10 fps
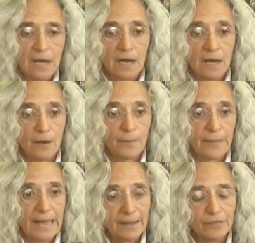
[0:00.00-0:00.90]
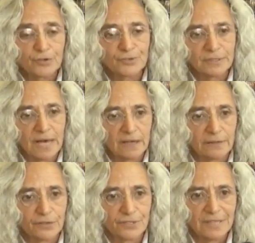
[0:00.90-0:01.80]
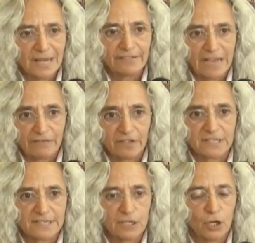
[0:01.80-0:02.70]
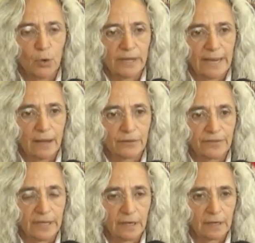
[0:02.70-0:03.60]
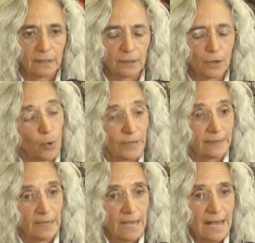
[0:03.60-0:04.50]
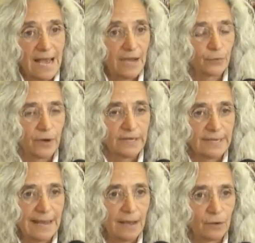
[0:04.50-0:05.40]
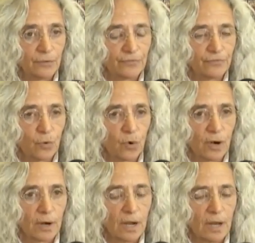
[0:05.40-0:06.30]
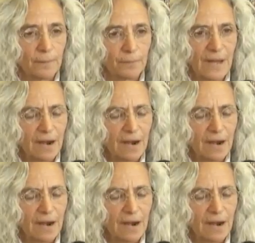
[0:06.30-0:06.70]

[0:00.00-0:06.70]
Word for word: um, and there's a lot of, there's a lot of advocacy going out there going on right now for um,